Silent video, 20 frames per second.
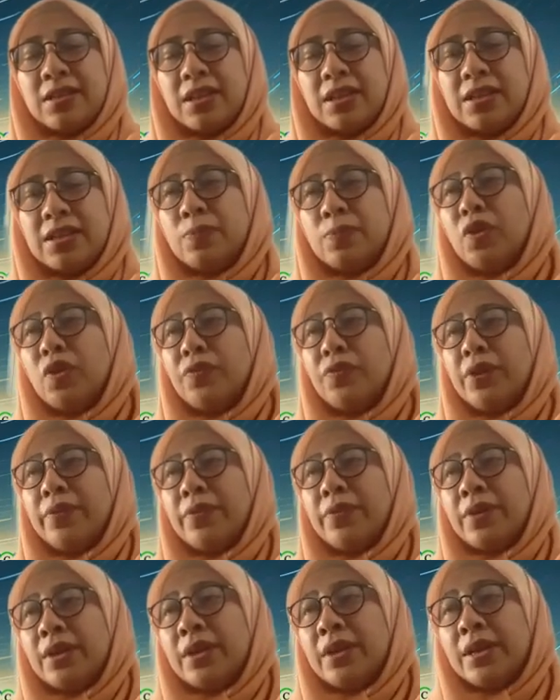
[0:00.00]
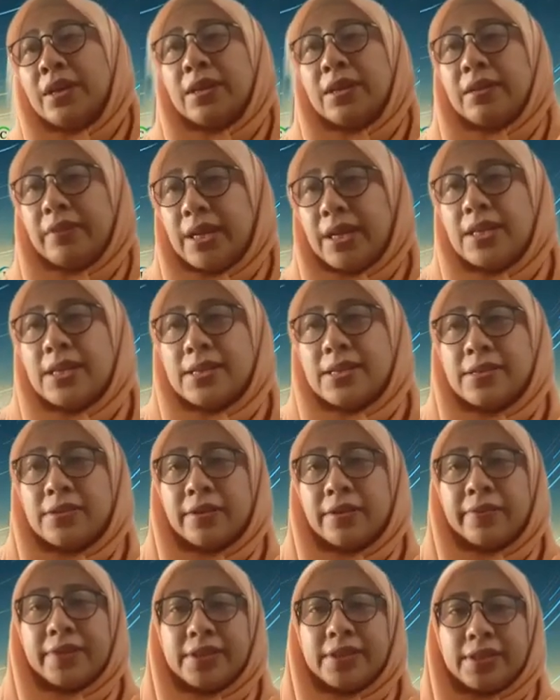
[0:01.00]
it's moved with the radius
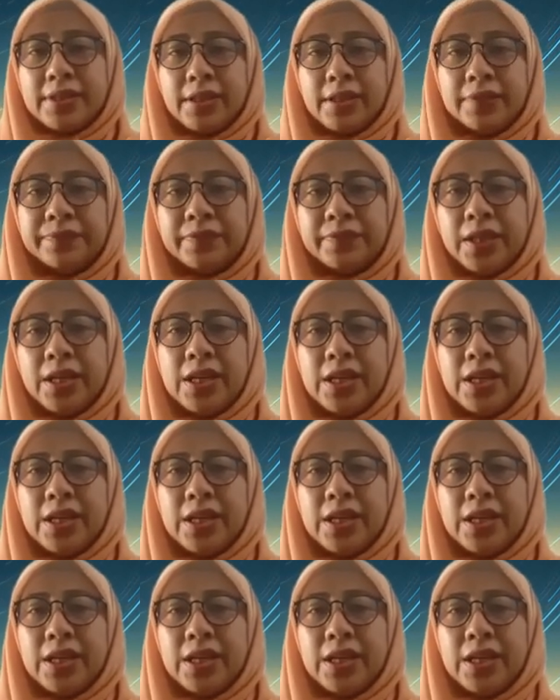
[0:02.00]
of the star.